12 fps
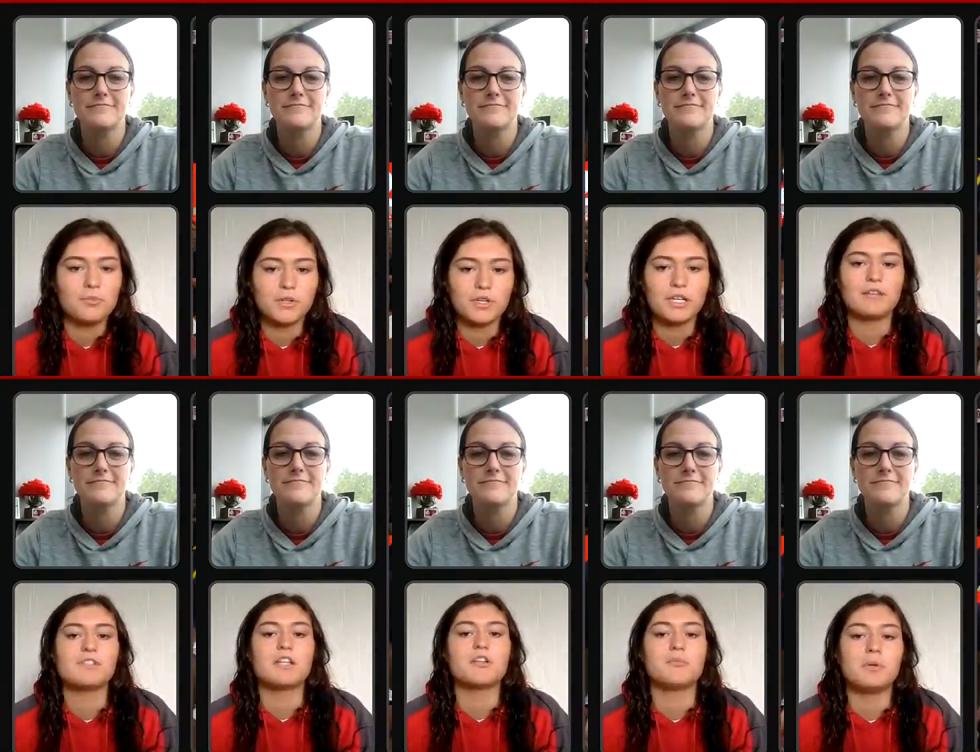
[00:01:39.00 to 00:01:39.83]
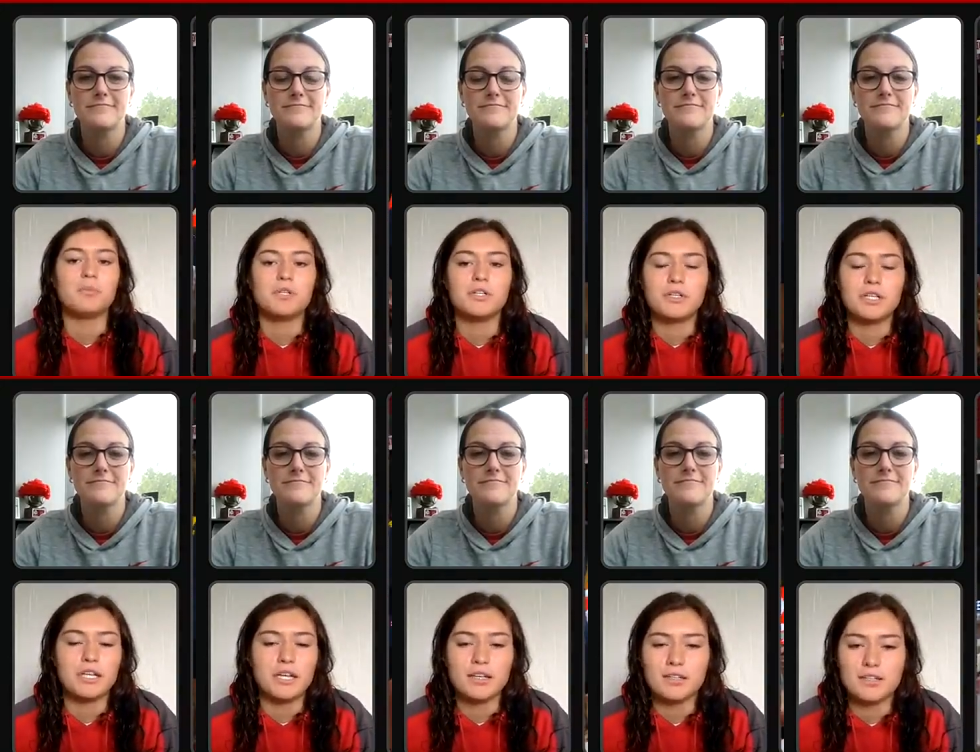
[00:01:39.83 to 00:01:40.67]
Speaker 1: you can give to other people and you can
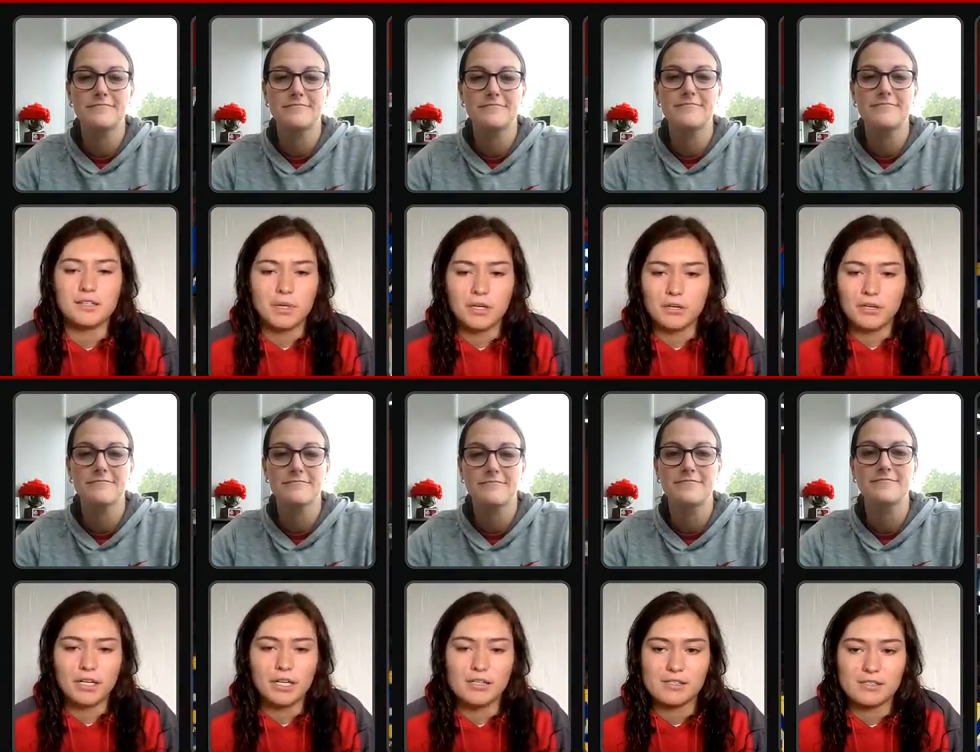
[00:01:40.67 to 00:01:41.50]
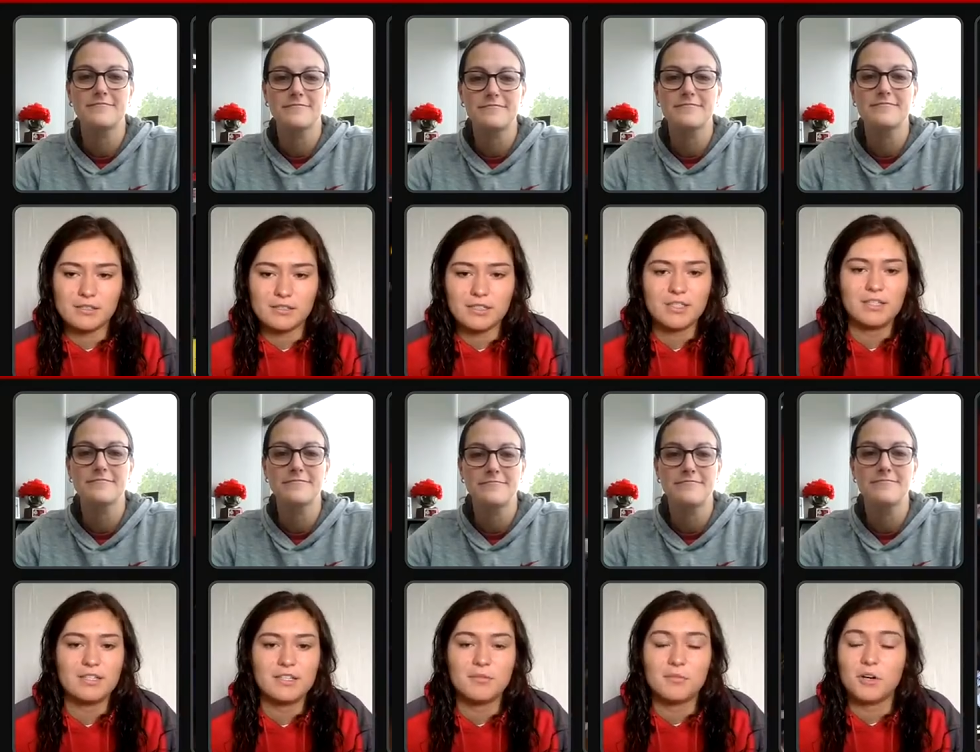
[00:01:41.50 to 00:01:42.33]
get, the better it is and
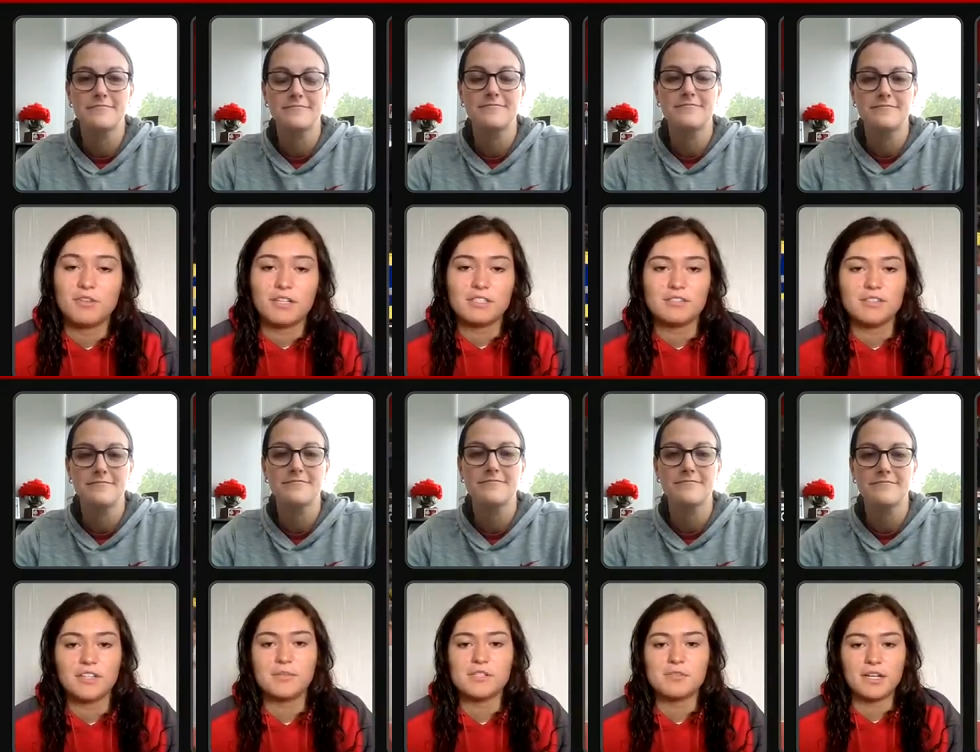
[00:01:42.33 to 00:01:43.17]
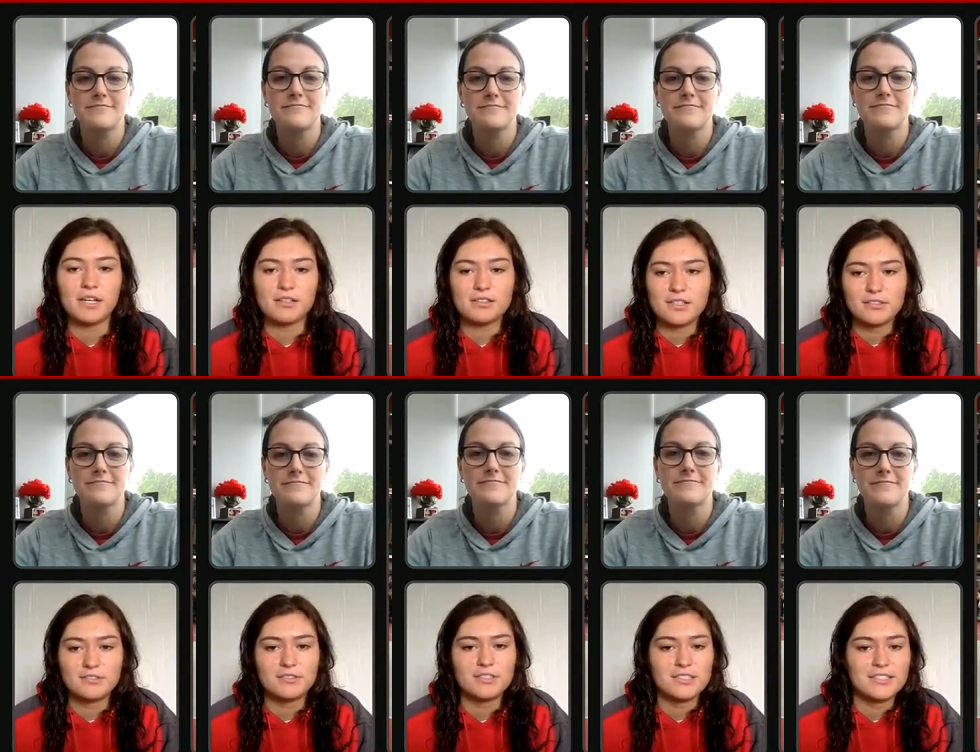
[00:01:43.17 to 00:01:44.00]
the more effective you're going to be swinging. So
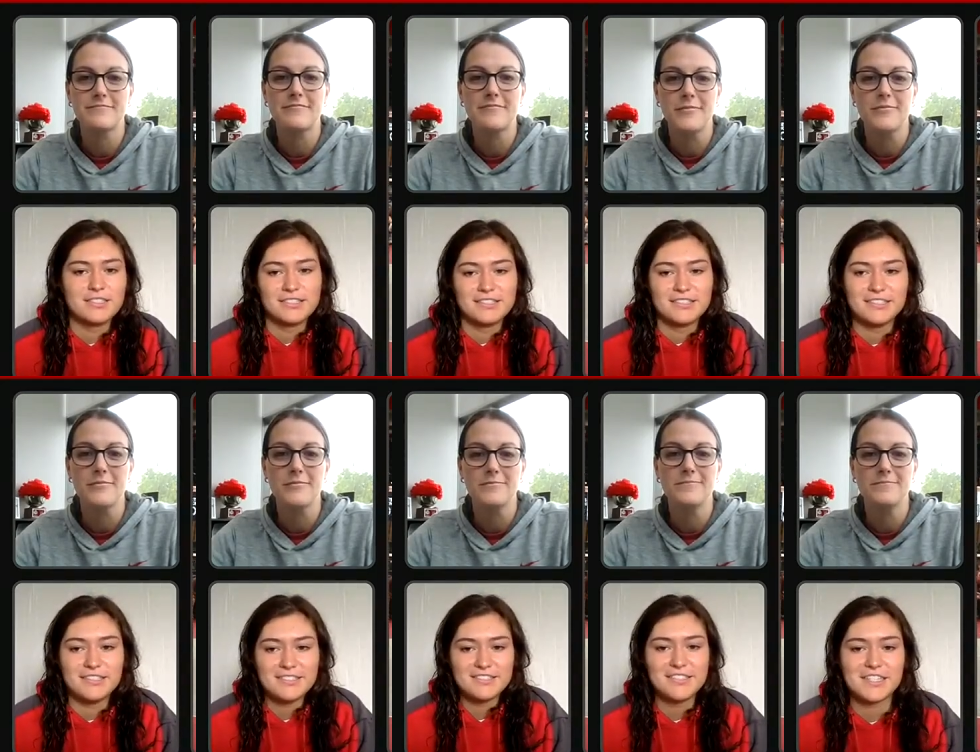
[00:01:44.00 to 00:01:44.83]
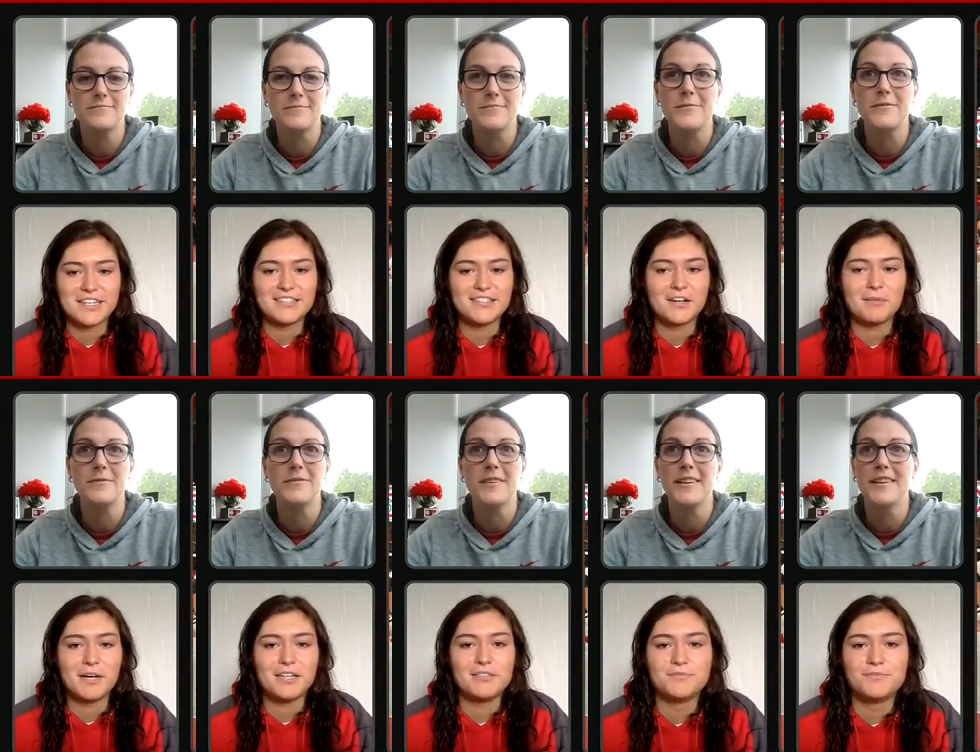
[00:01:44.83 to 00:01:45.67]
yeah, just got to
Speaker 2: talk
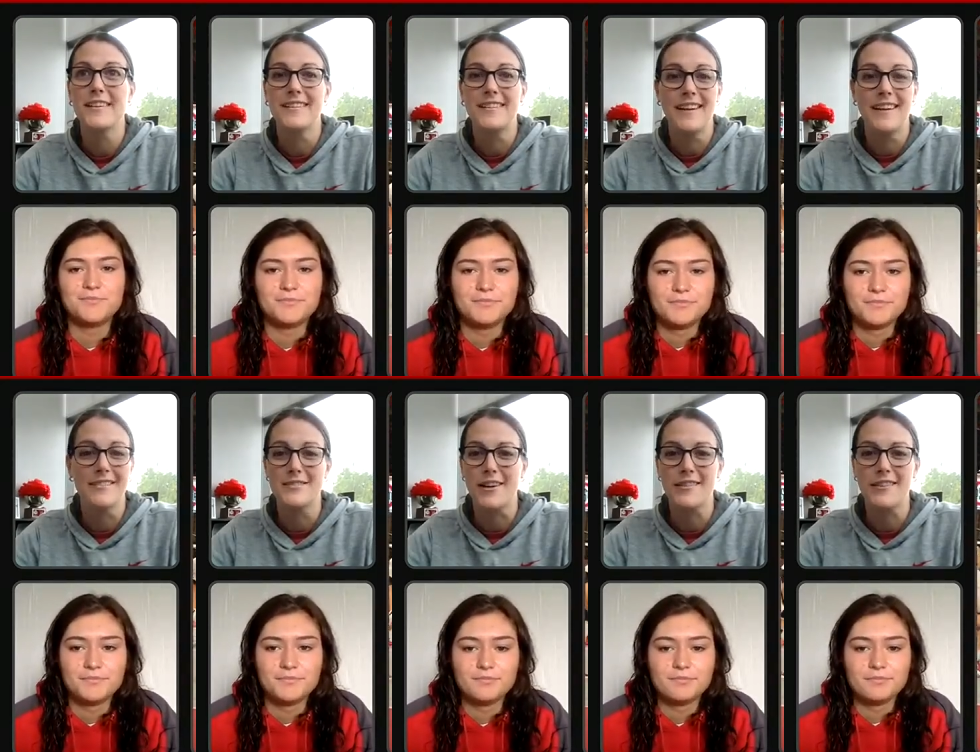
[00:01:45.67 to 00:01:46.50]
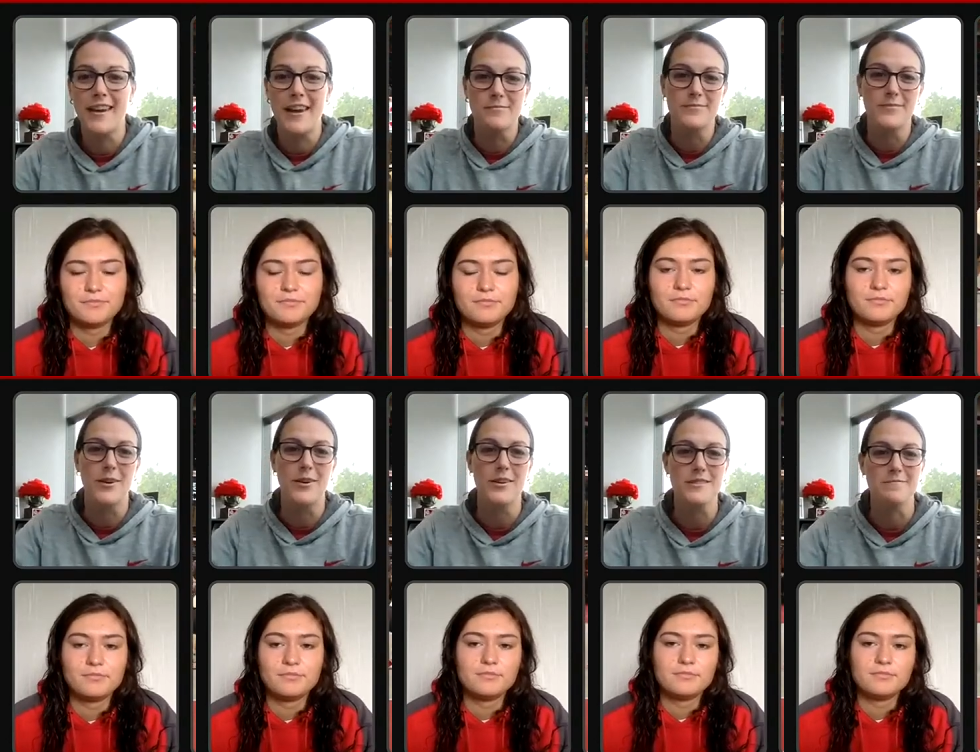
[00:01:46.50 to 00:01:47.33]
about it. Yeah, talk the game.
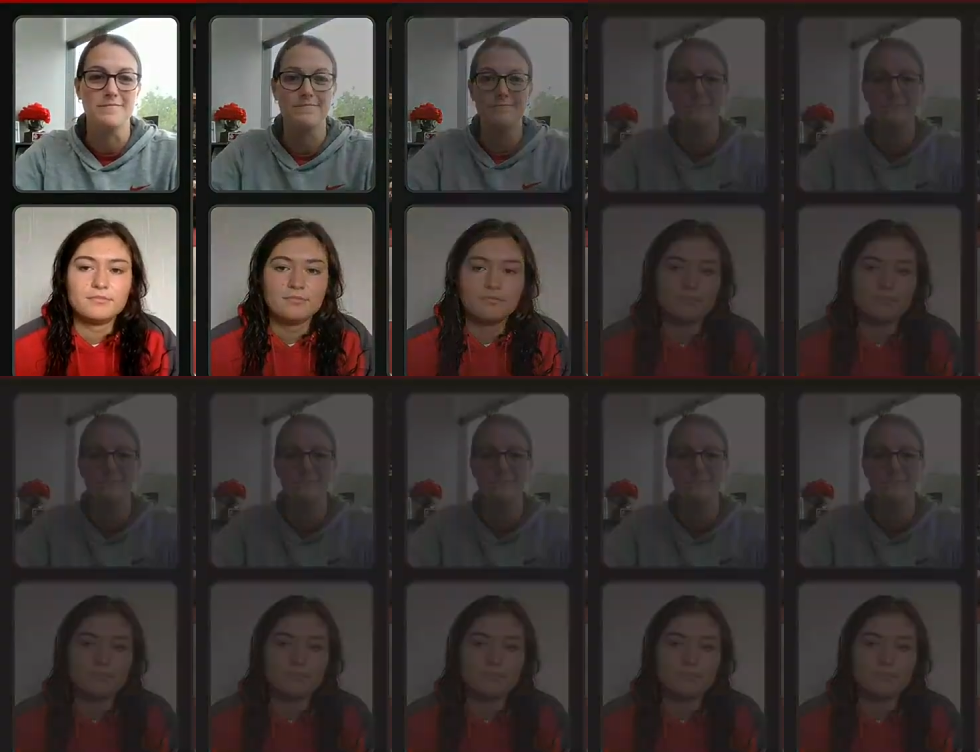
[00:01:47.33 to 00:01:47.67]
Awesome.